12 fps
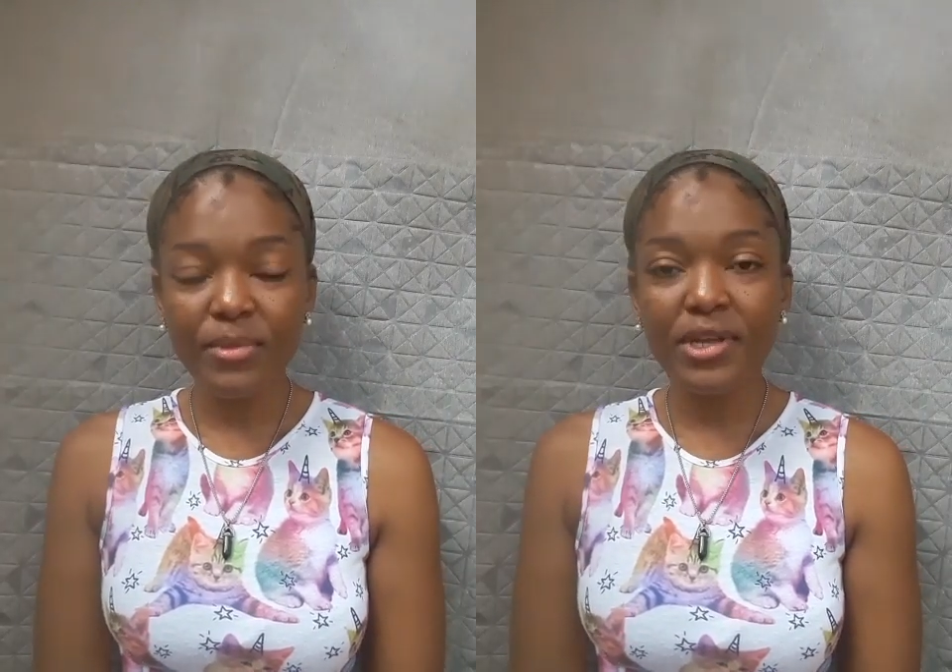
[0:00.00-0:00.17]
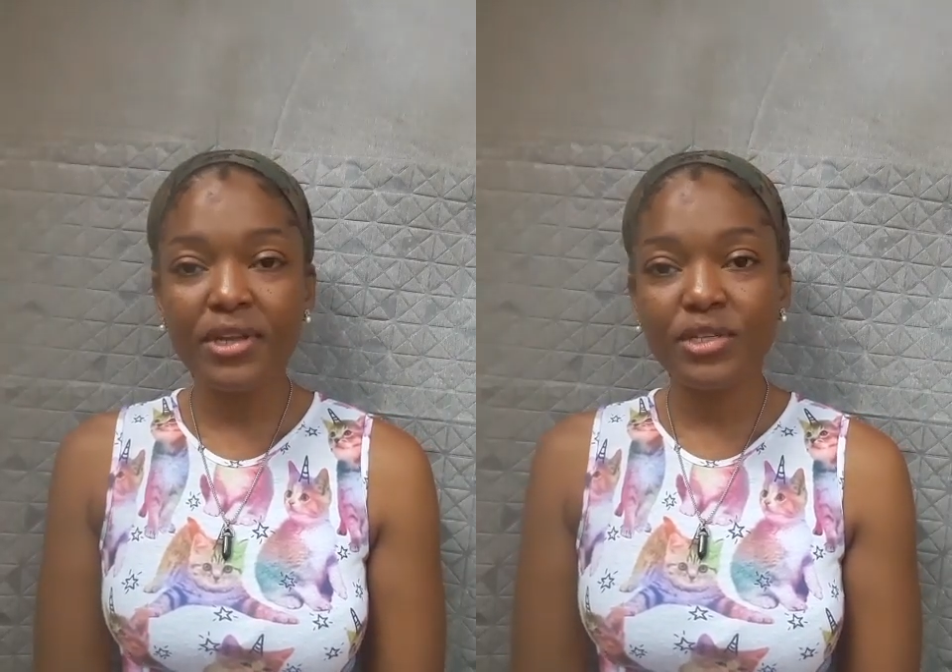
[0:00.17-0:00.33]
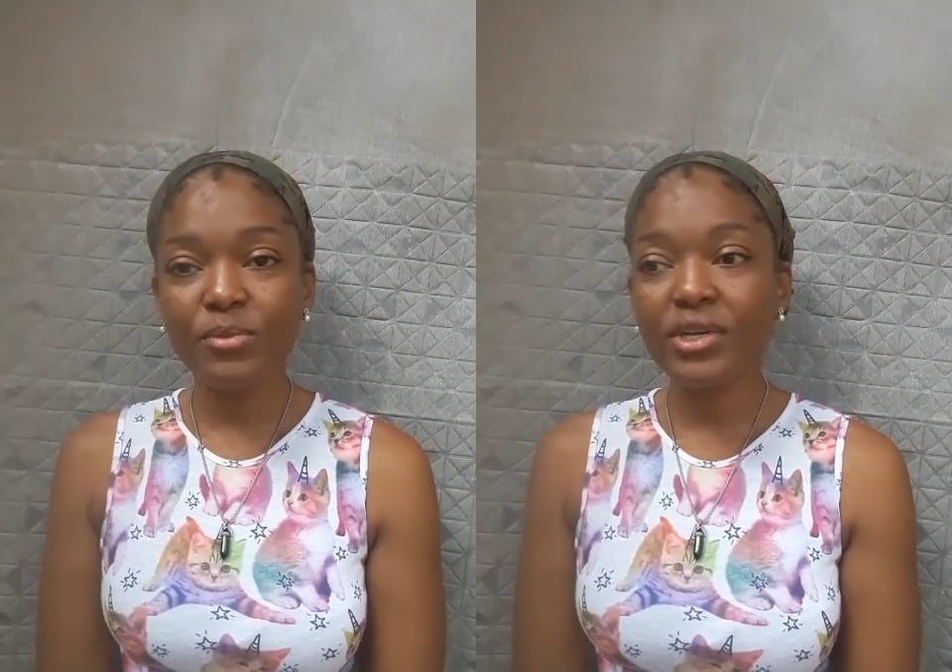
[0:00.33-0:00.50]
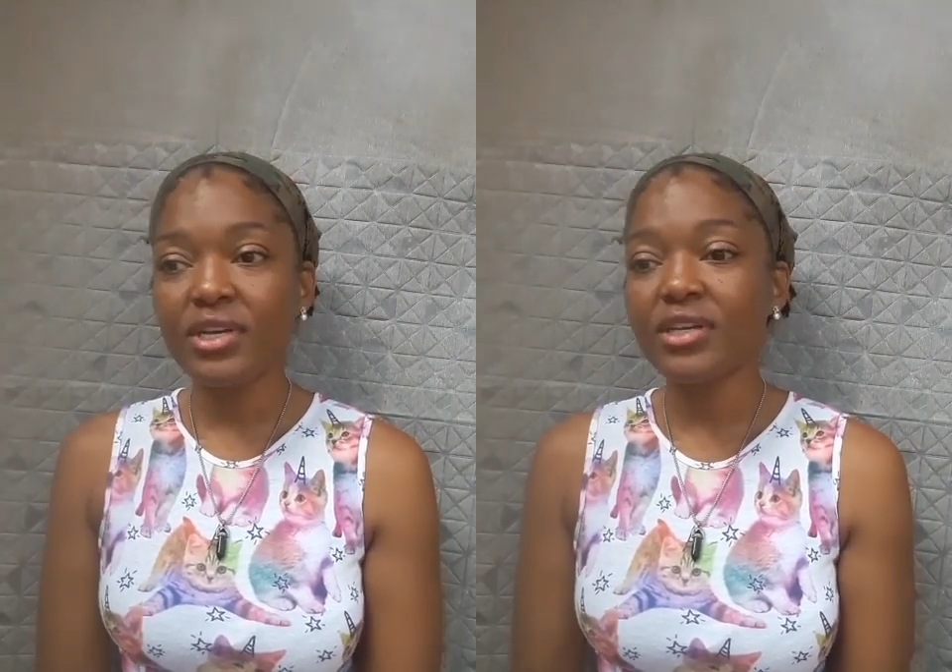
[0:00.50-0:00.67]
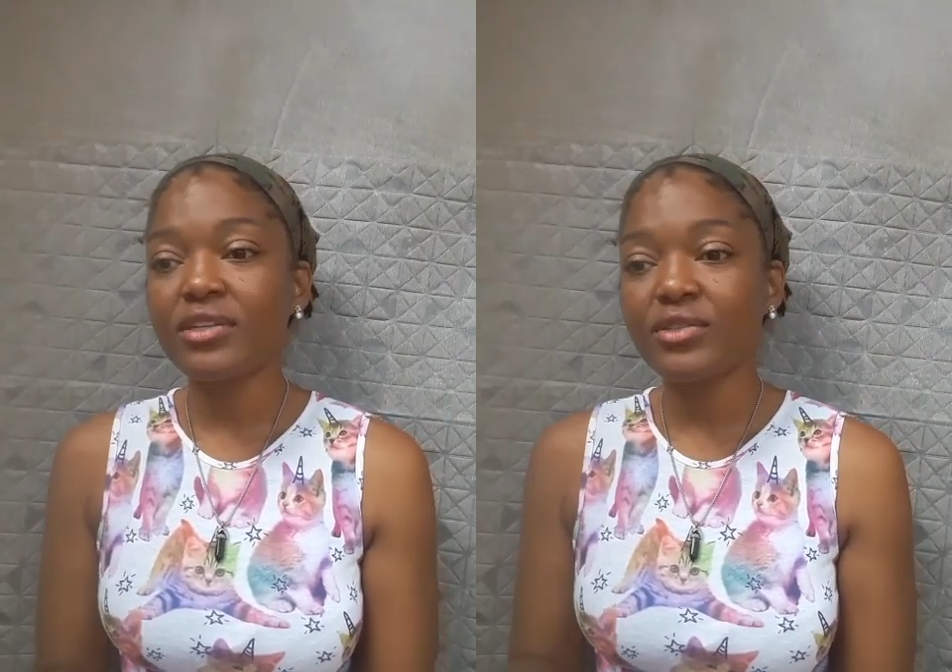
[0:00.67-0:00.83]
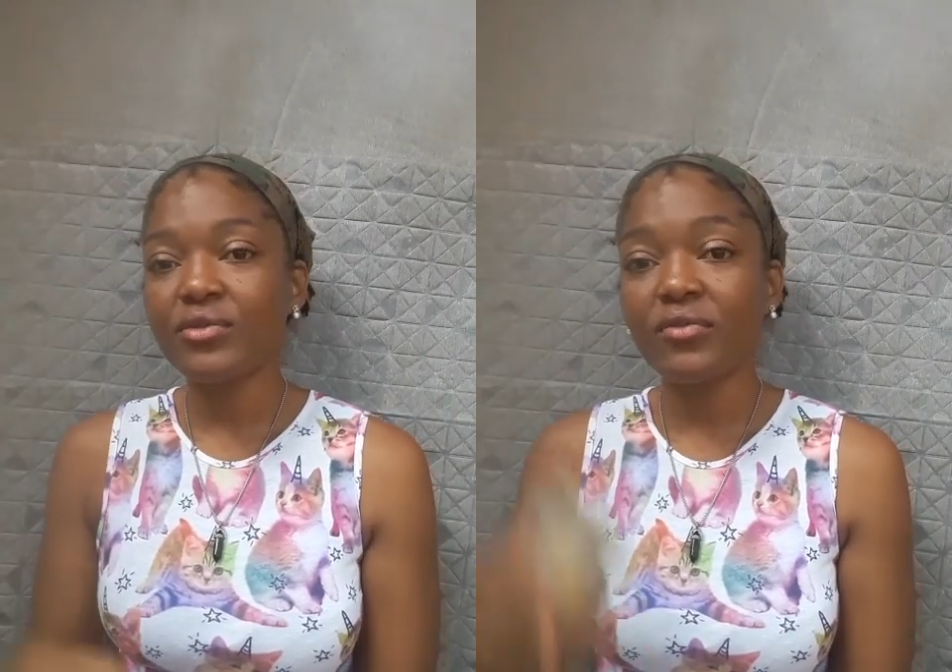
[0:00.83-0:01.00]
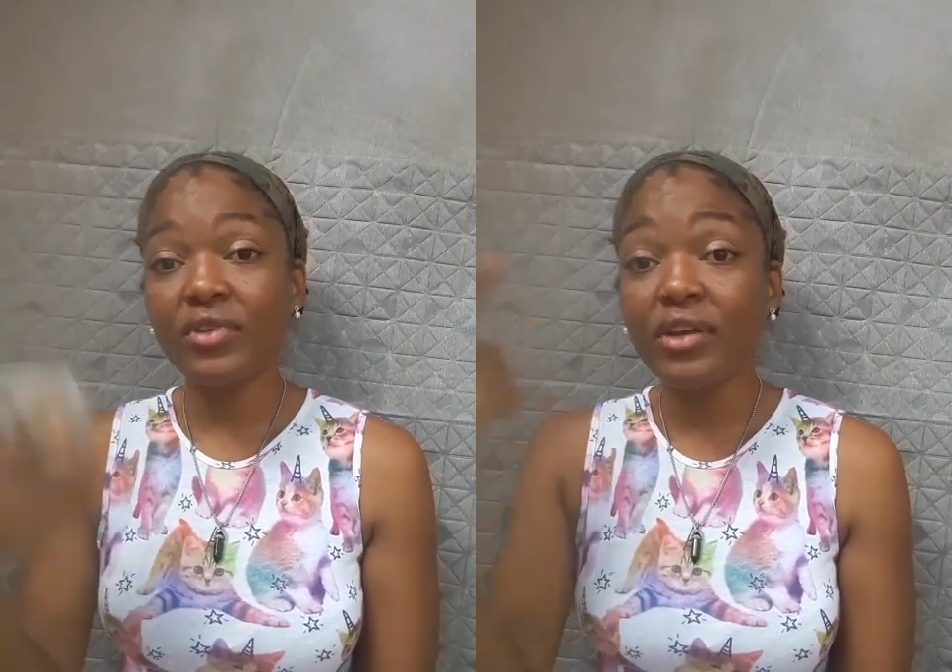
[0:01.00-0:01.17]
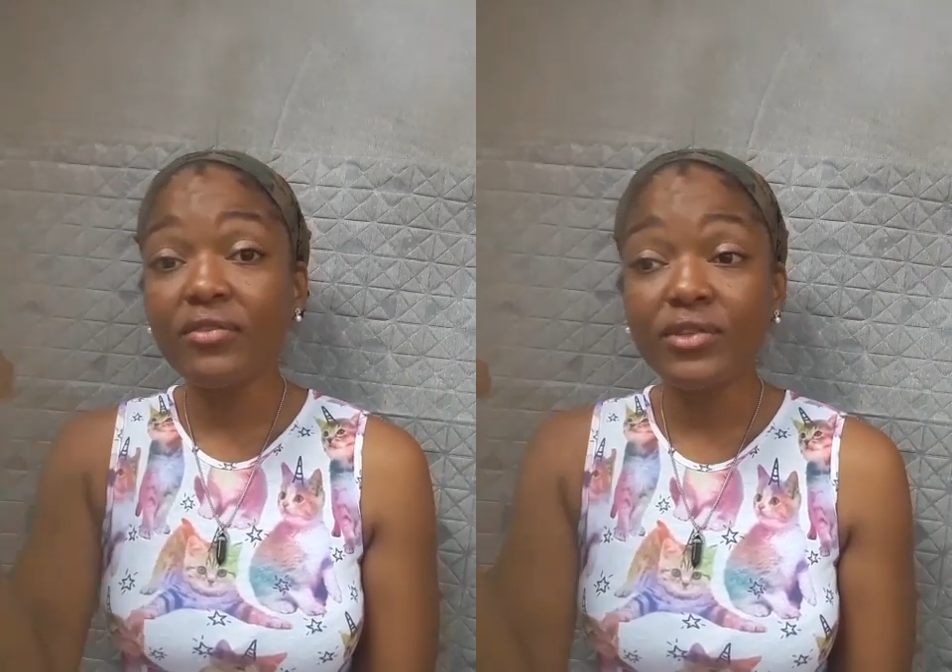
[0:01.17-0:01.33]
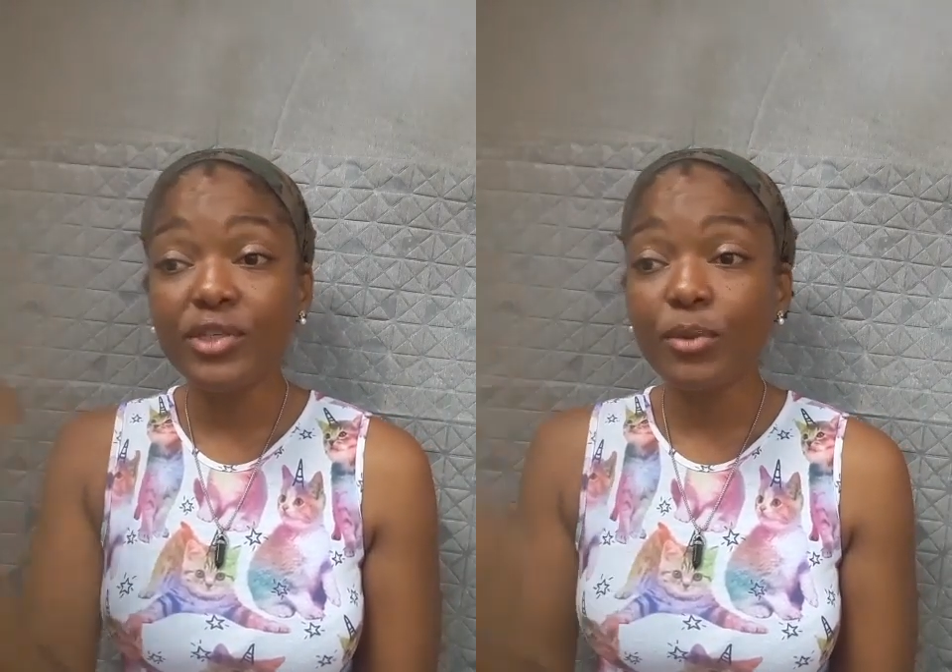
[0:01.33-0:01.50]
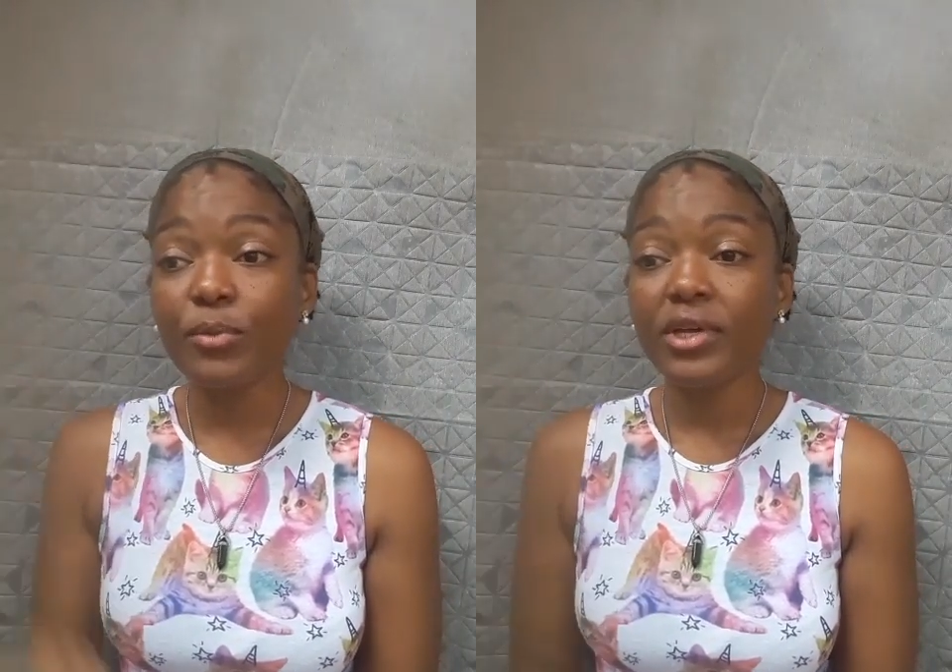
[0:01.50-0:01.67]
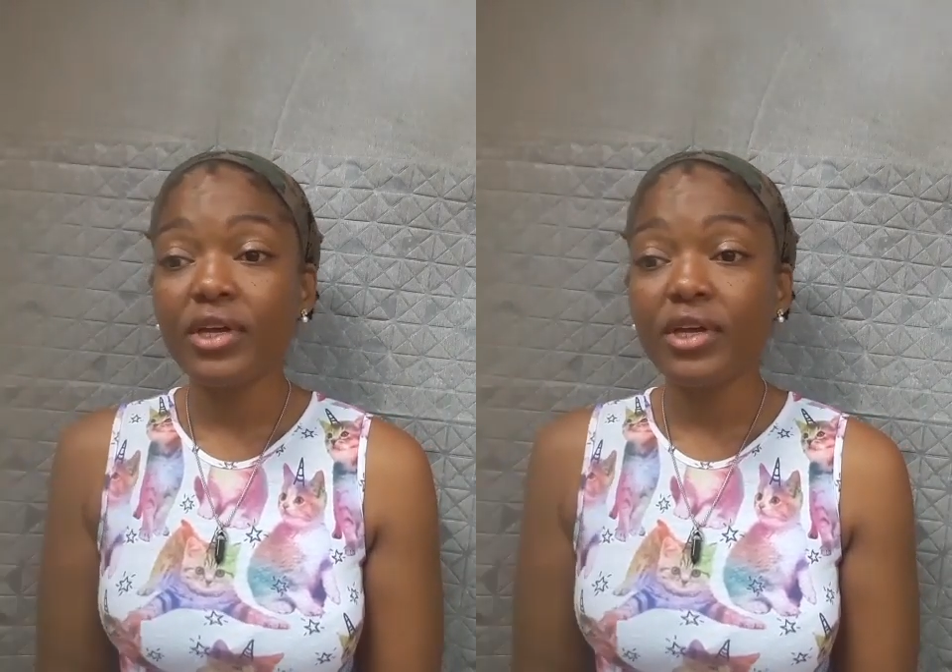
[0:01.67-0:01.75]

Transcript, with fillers: energy because you've leveled up.